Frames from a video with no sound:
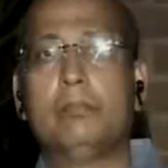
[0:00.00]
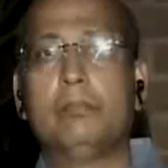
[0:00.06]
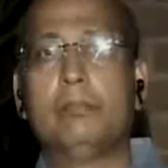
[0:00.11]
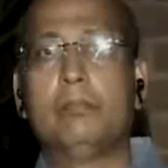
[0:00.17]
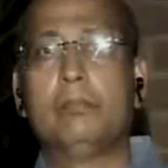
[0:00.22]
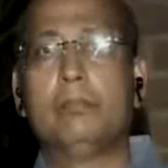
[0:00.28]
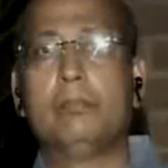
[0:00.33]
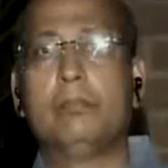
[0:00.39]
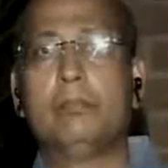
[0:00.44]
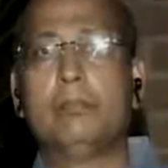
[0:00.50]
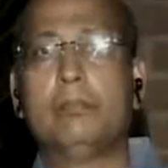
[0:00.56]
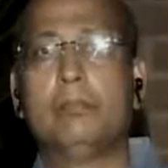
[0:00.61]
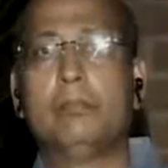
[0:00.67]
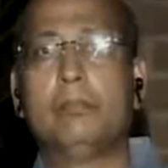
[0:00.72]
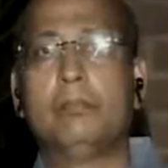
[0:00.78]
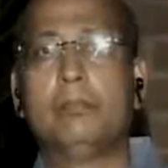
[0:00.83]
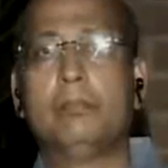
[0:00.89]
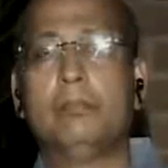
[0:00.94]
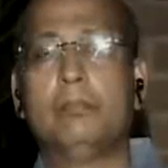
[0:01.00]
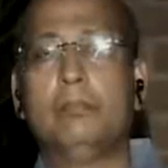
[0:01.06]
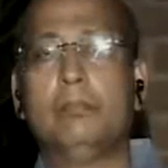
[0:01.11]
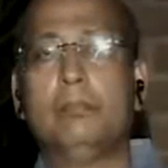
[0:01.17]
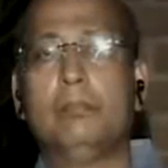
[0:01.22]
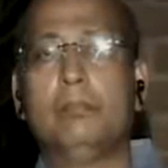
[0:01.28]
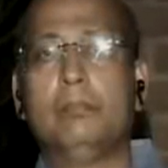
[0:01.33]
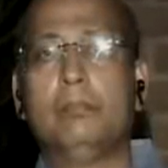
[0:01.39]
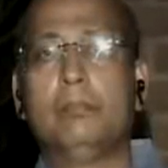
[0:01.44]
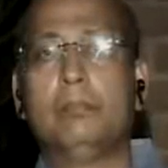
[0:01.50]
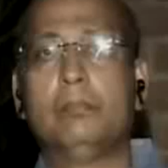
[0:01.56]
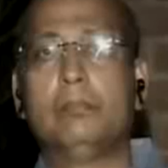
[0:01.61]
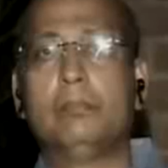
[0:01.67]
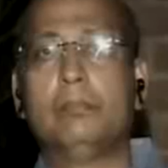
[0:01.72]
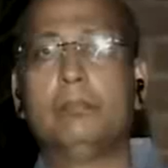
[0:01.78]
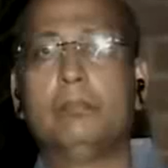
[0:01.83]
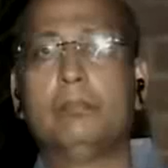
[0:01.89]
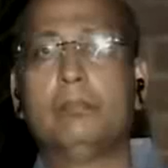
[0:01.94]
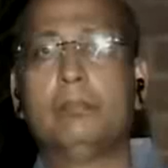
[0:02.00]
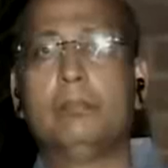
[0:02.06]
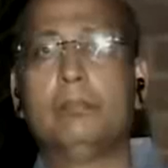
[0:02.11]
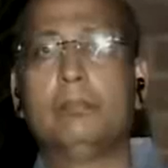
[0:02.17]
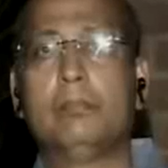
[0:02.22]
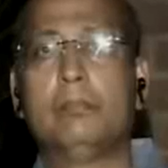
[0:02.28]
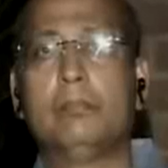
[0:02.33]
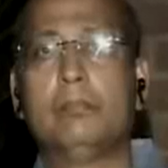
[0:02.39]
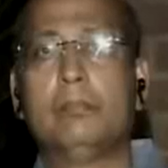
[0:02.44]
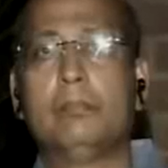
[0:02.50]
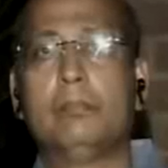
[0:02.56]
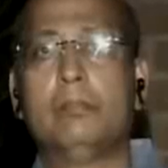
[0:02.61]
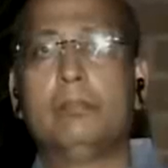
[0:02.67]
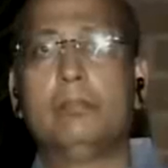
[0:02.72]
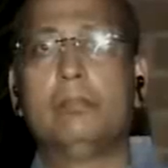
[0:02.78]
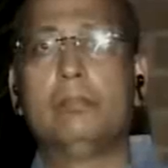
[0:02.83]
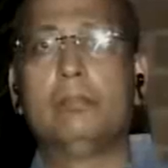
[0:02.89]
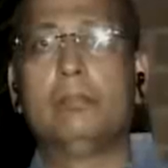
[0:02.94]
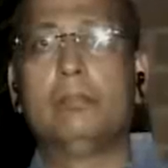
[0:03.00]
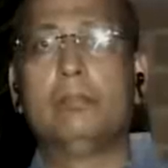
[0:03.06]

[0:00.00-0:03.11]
This person isn't speaking.